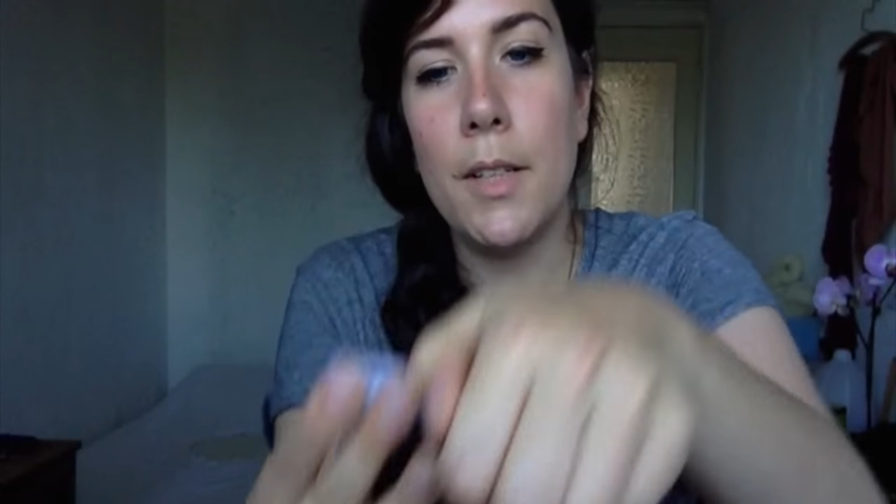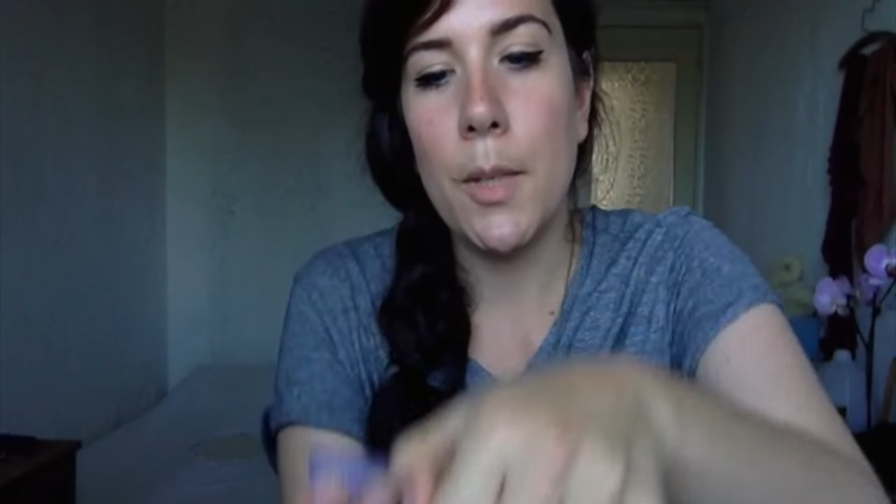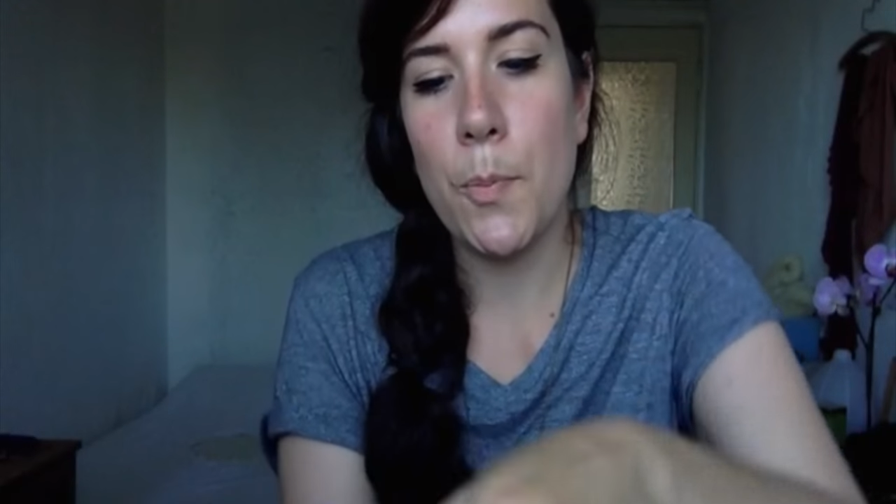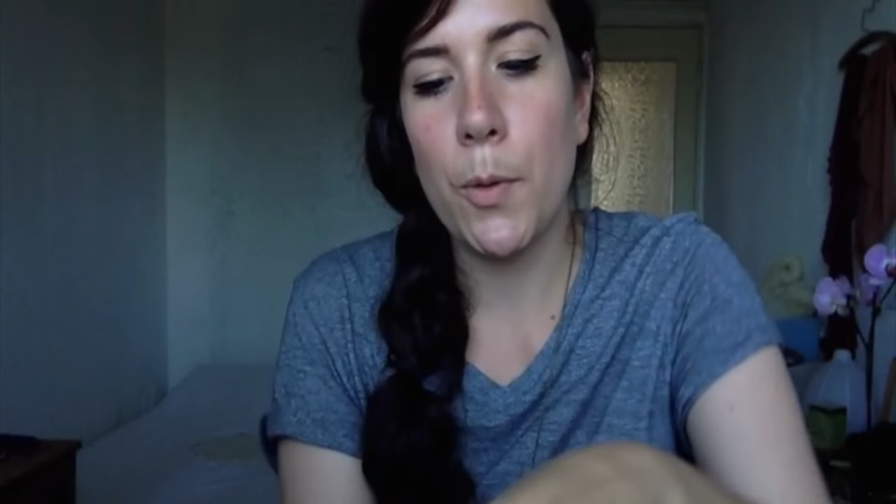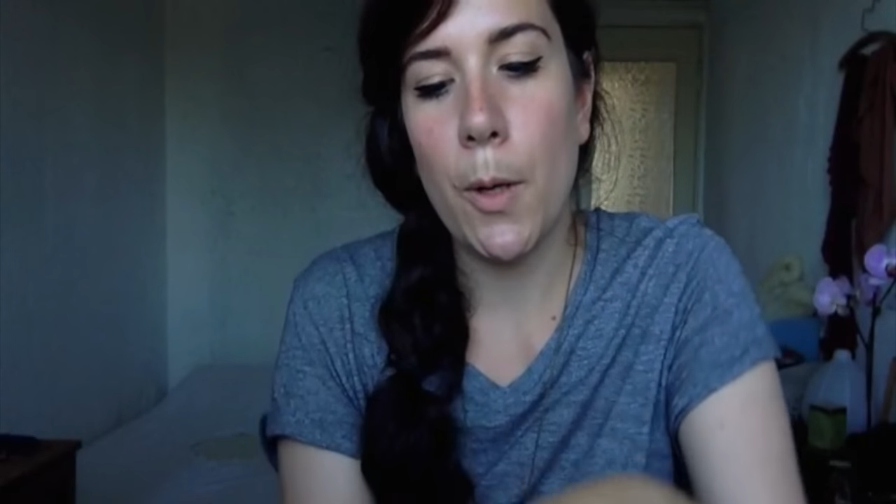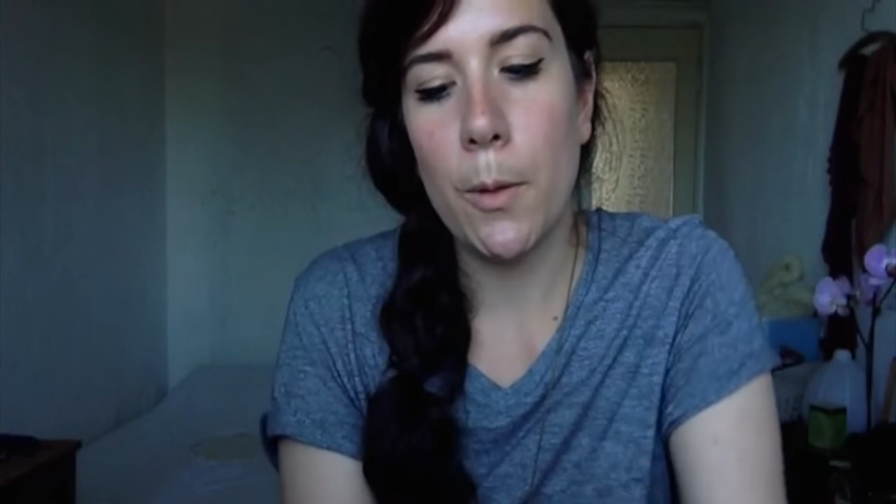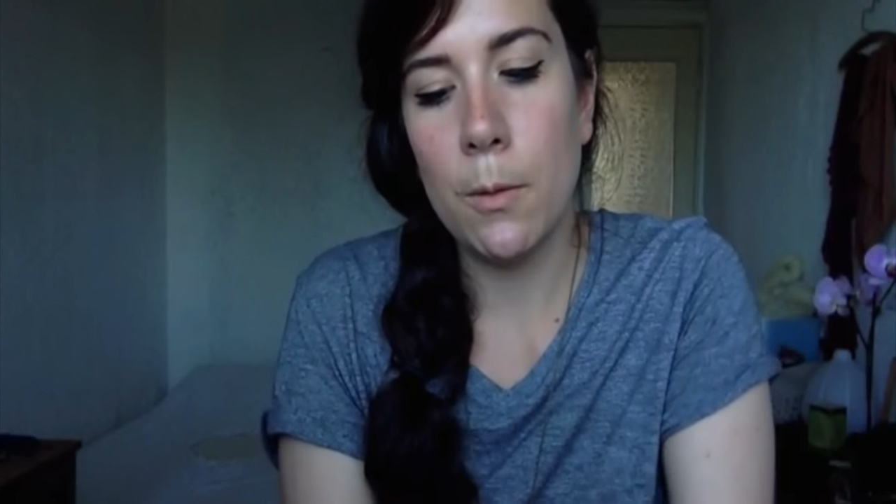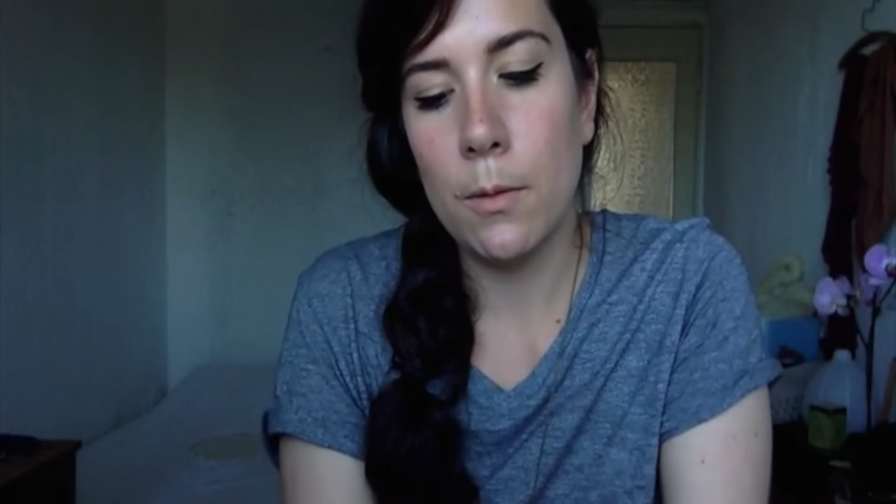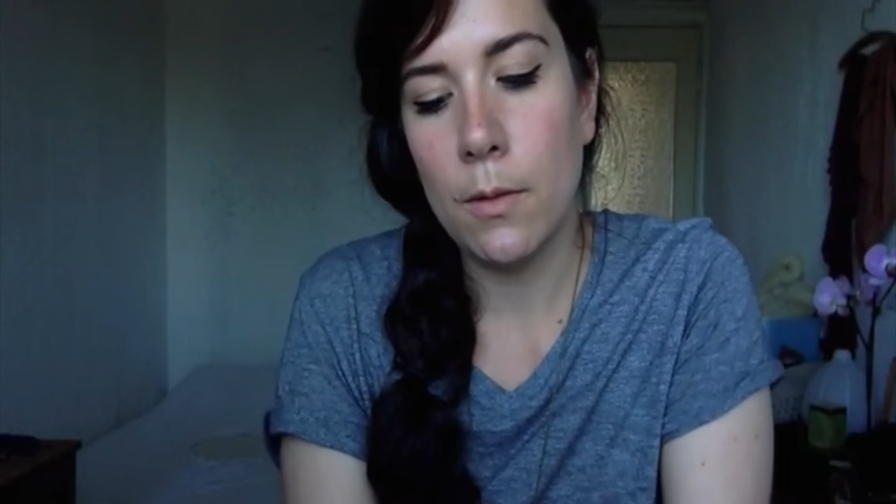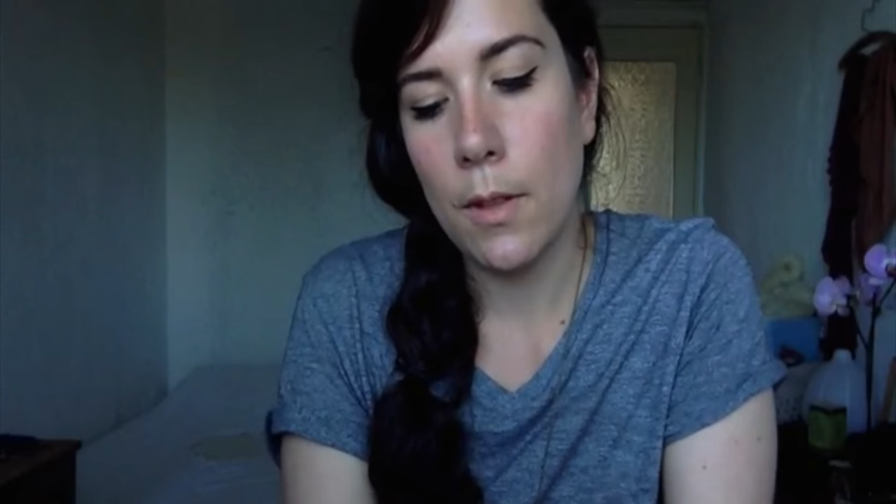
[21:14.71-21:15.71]
Knit
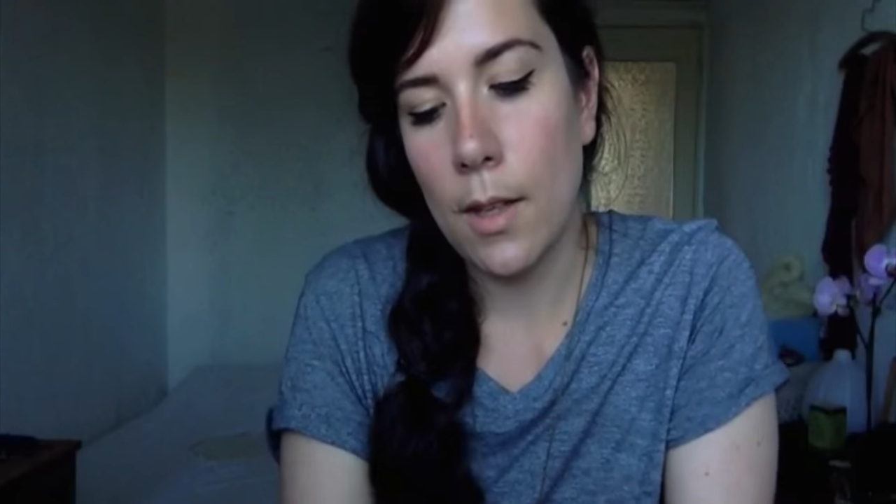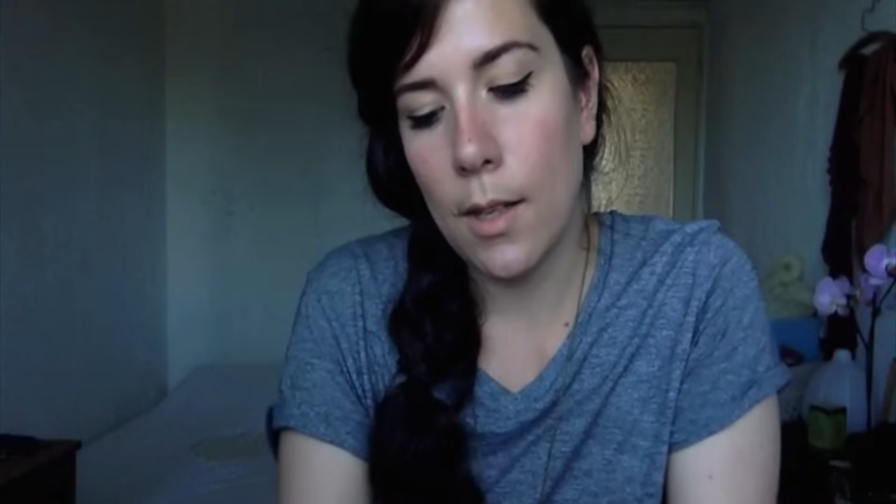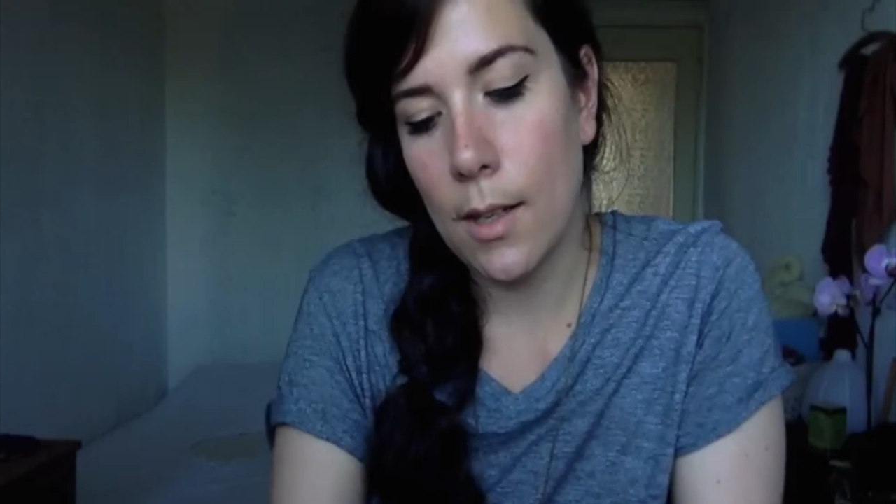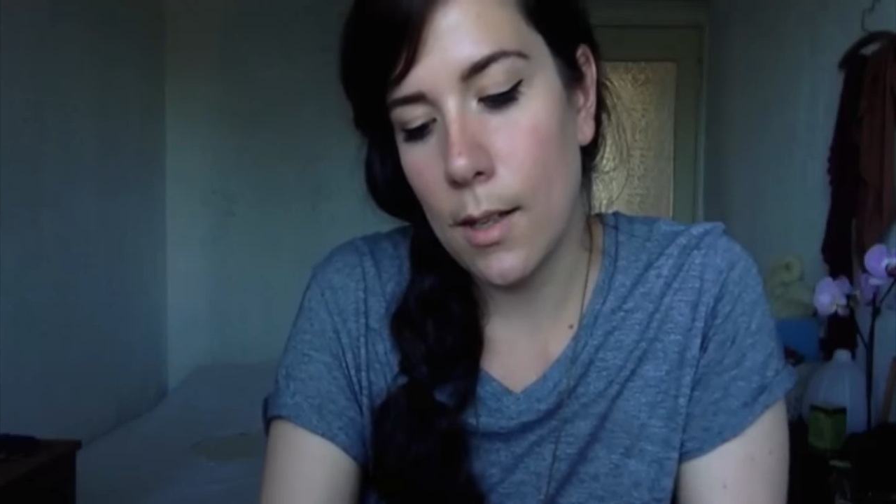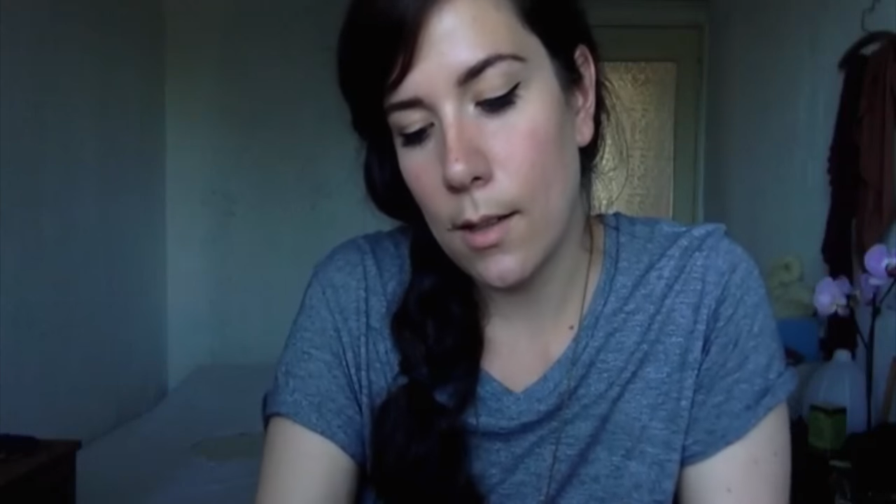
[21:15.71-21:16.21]
Pro, the